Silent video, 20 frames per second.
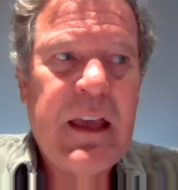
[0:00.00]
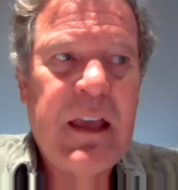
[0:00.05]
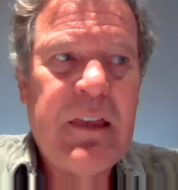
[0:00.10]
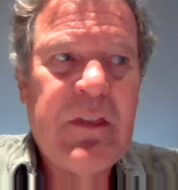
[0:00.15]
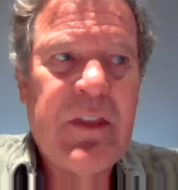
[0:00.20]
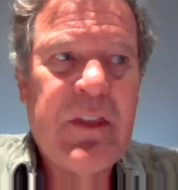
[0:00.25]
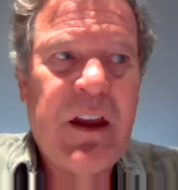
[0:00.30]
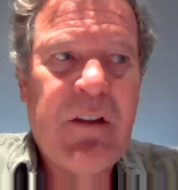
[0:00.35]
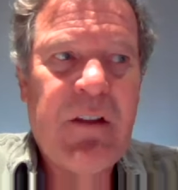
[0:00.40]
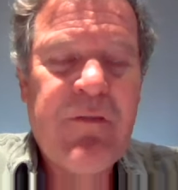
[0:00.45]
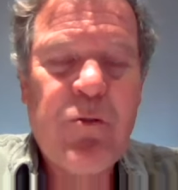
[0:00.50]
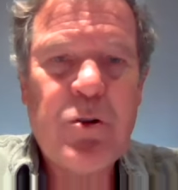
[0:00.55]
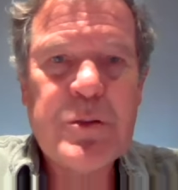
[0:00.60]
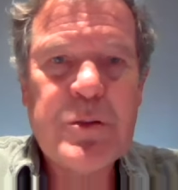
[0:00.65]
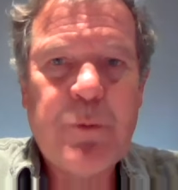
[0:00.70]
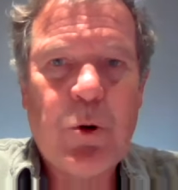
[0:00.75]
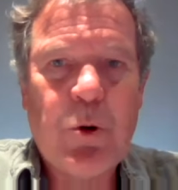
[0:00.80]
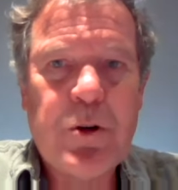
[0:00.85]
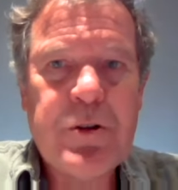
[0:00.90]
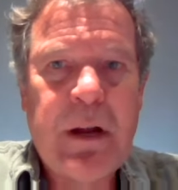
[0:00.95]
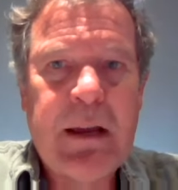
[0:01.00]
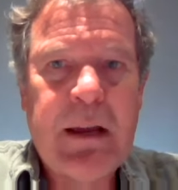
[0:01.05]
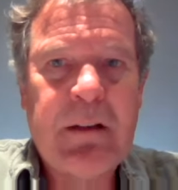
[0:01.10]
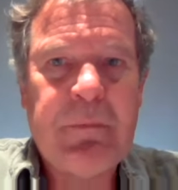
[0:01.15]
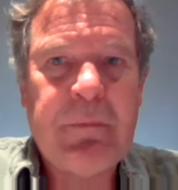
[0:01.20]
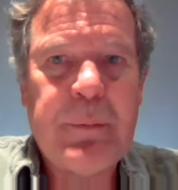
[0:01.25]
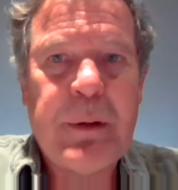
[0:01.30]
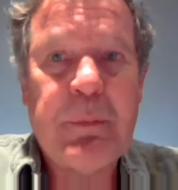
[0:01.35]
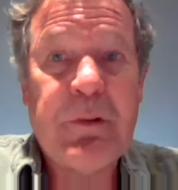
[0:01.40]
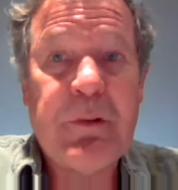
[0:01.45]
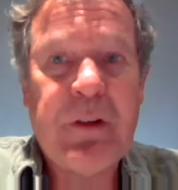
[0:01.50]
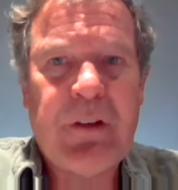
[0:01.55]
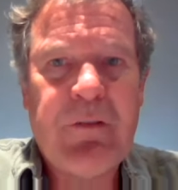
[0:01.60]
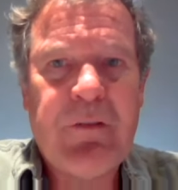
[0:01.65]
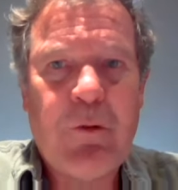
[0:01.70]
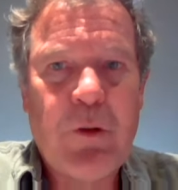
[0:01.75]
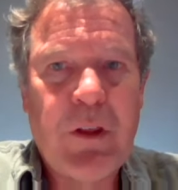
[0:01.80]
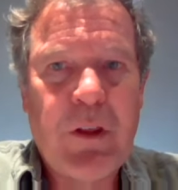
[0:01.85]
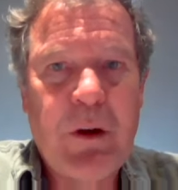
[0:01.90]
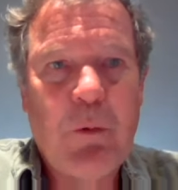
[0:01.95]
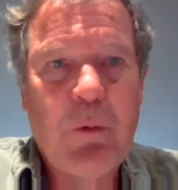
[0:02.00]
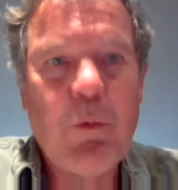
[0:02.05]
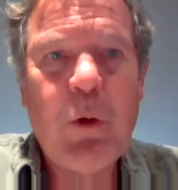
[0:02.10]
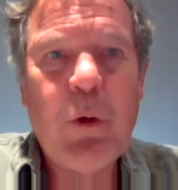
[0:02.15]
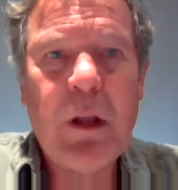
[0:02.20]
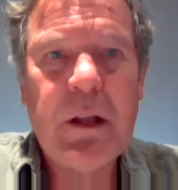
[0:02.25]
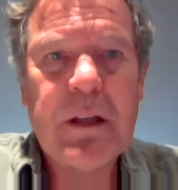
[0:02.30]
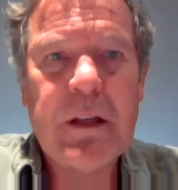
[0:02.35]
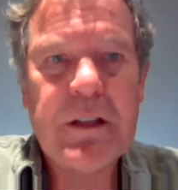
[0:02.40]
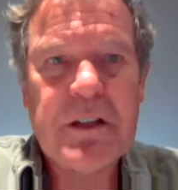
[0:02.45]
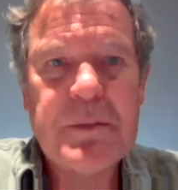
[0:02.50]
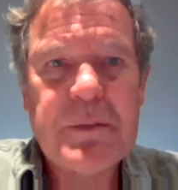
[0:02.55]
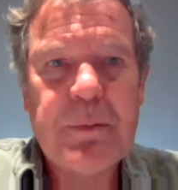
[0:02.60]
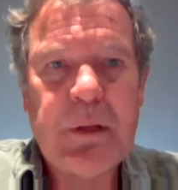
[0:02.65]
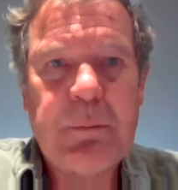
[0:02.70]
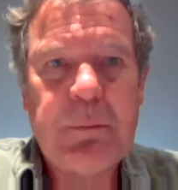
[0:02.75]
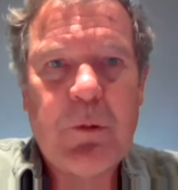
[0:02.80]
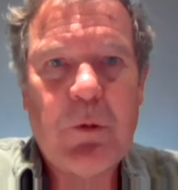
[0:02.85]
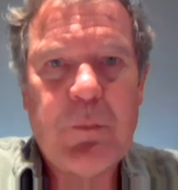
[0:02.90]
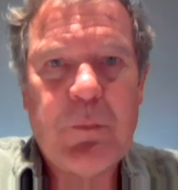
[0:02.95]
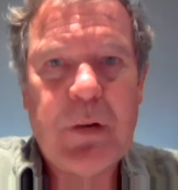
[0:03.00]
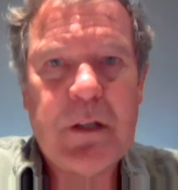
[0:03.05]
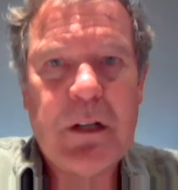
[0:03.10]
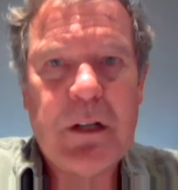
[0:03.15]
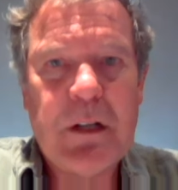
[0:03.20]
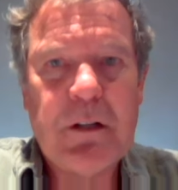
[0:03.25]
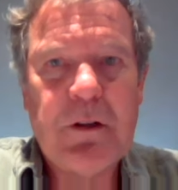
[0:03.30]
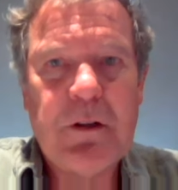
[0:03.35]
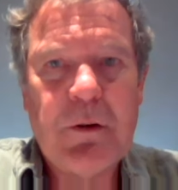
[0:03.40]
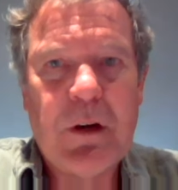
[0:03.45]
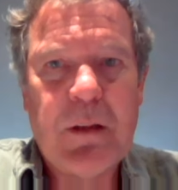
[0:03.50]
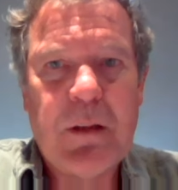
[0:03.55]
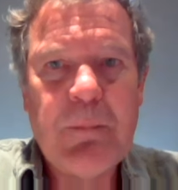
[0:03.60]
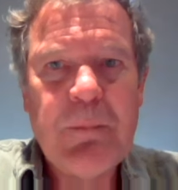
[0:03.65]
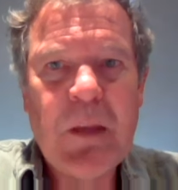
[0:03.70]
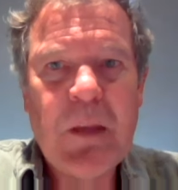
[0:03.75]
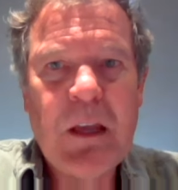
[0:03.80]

Therefore, it's more attractive to people. Therefore, they're willing to spend more money to do it.